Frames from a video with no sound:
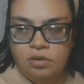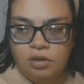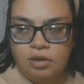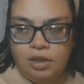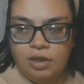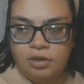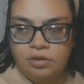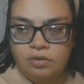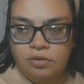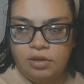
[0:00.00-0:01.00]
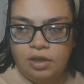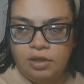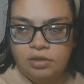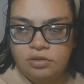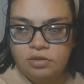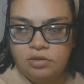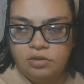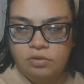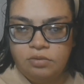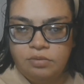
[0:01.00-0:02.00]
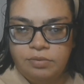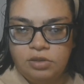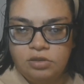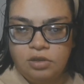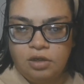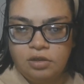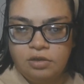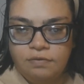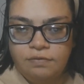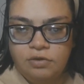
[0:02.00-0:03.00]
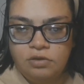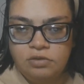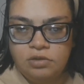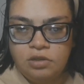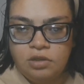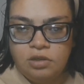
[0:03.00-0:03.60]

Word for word: and had three heads. You would be shocked, confused,